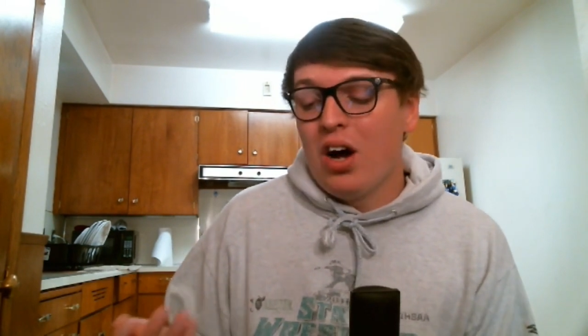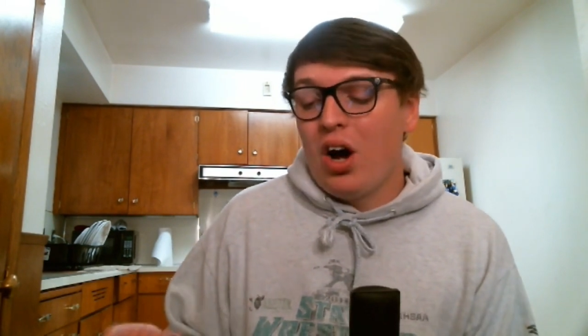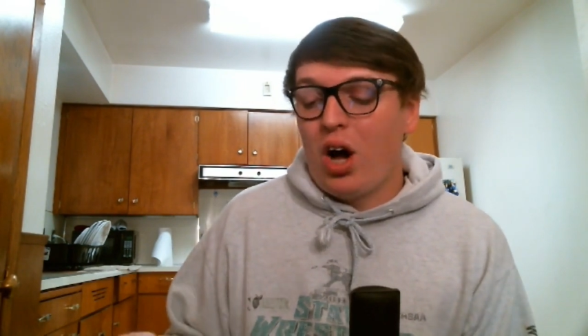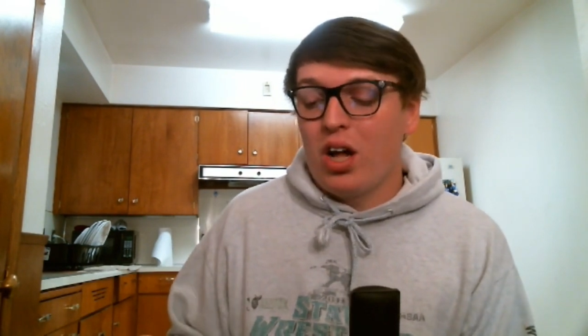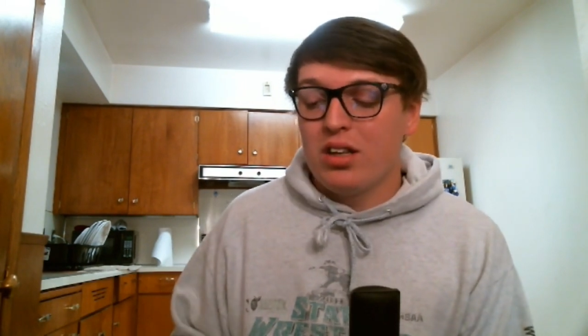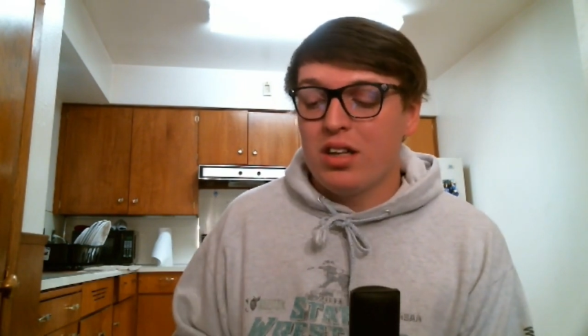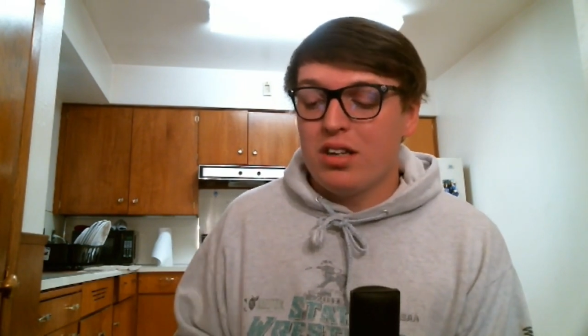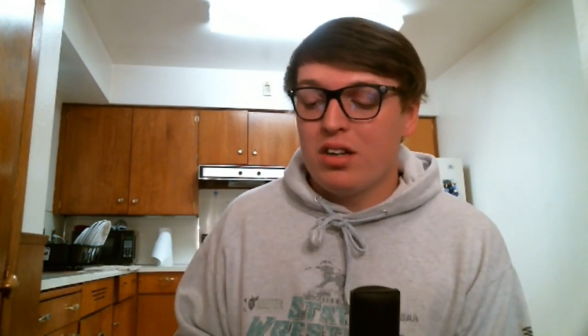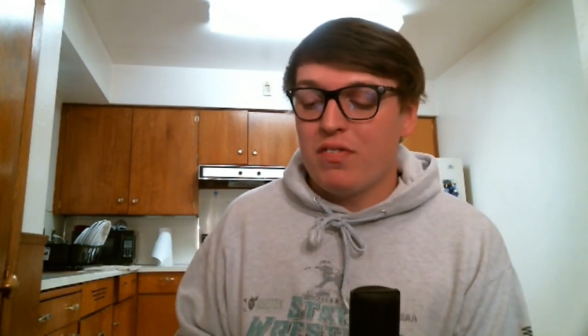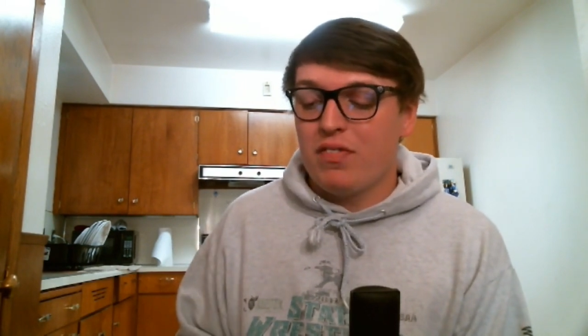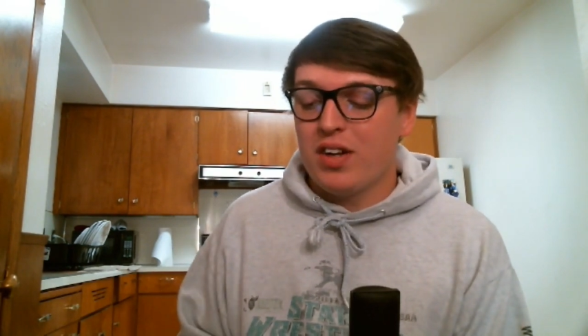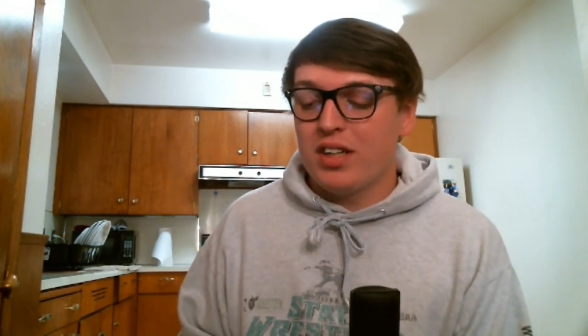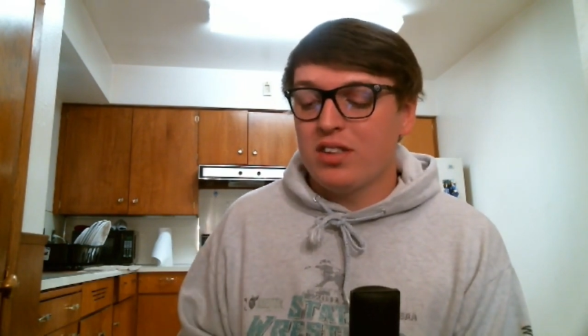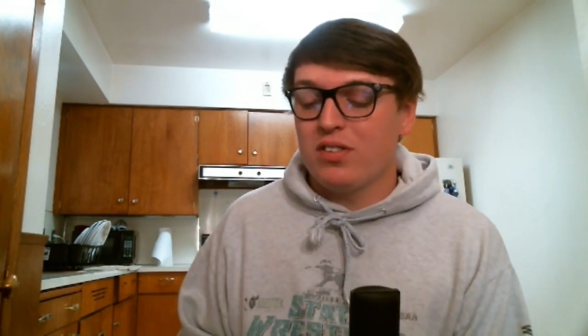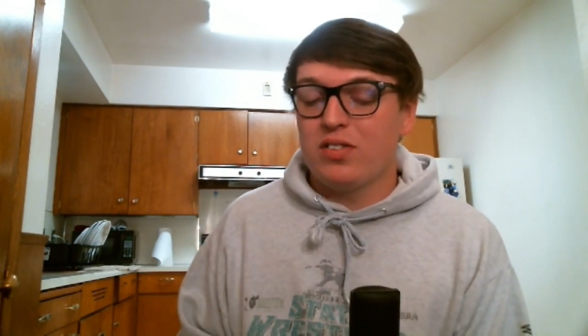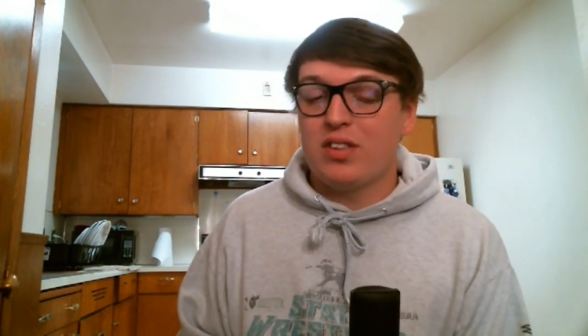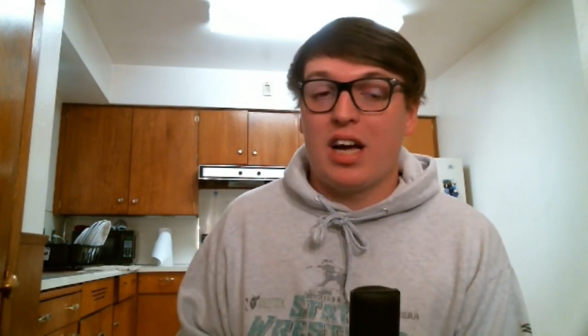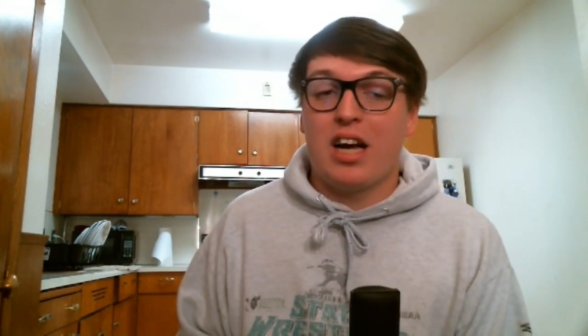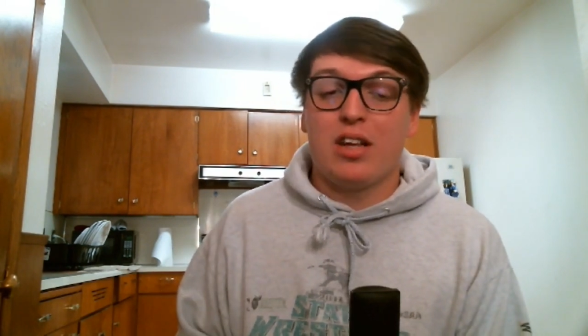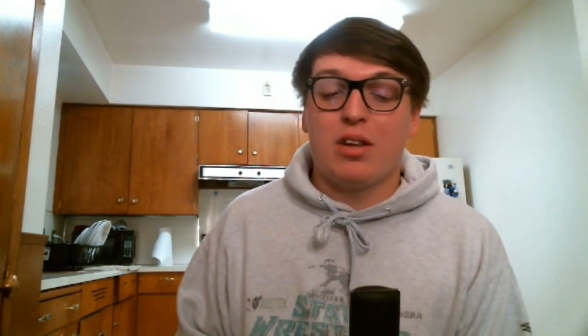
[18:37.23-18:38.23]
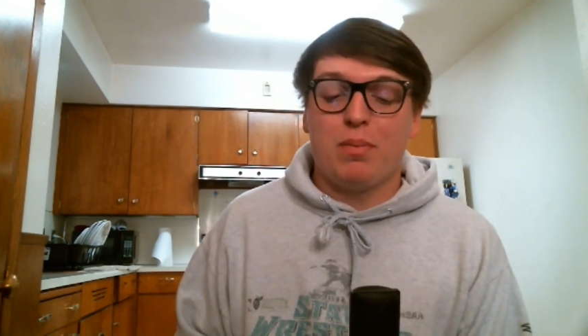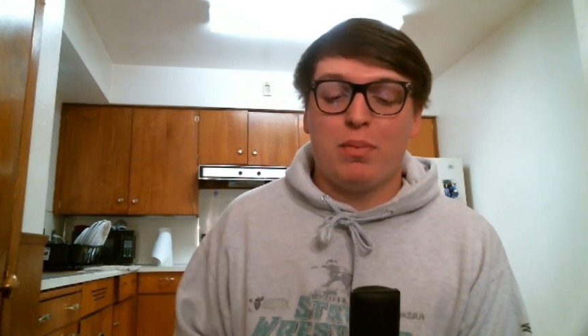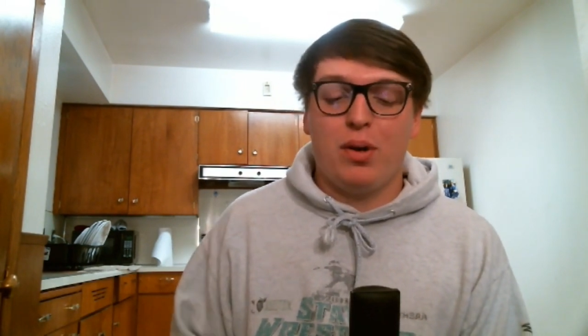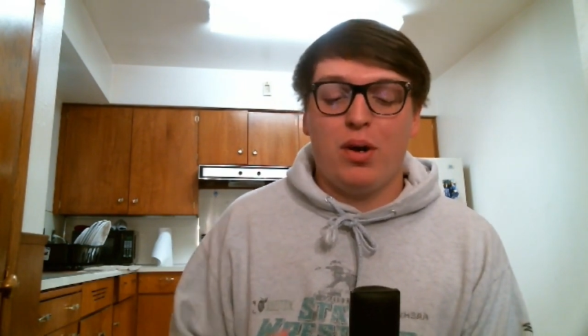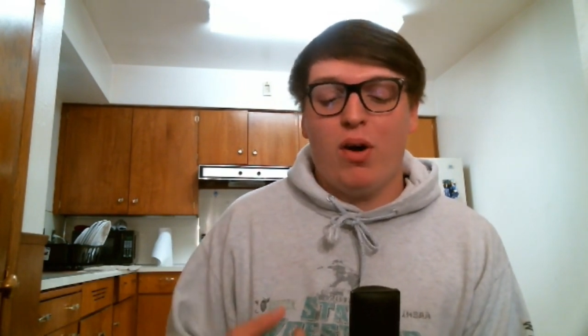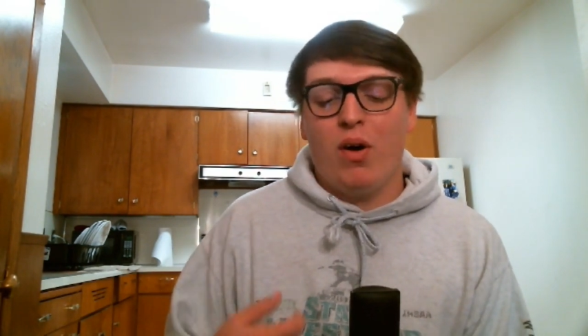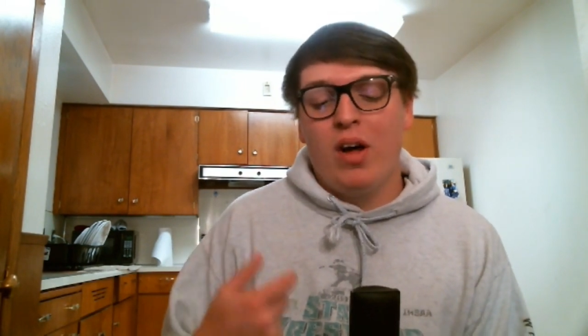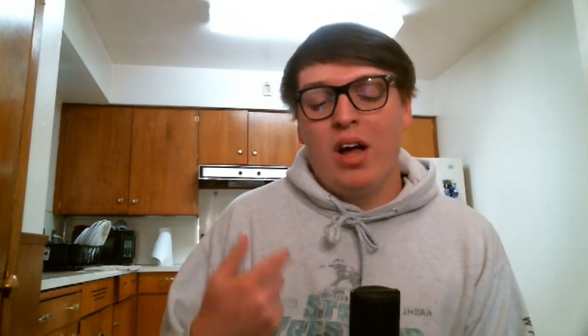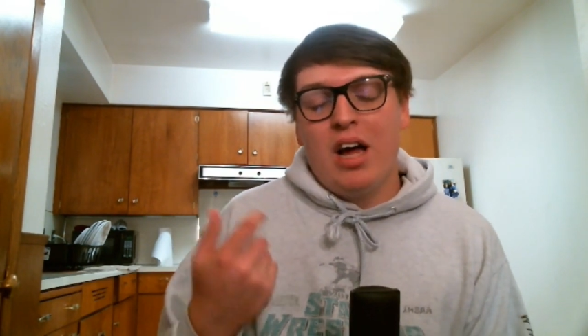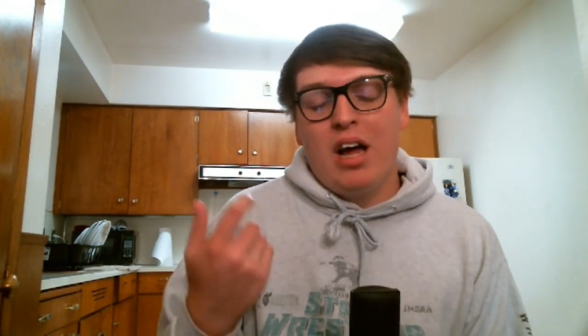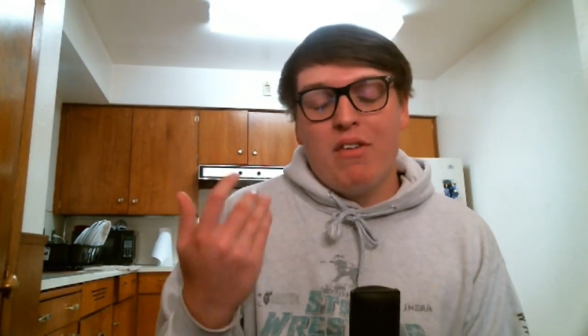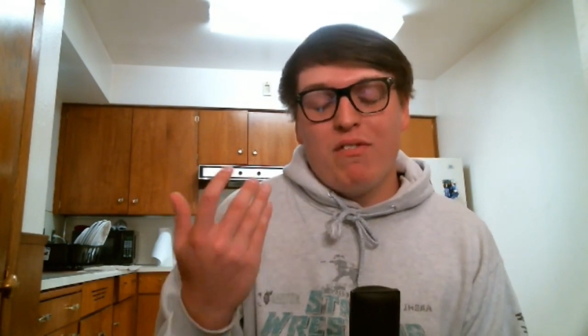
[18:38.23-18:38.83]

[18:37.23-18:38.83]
on the defensive side of the ball.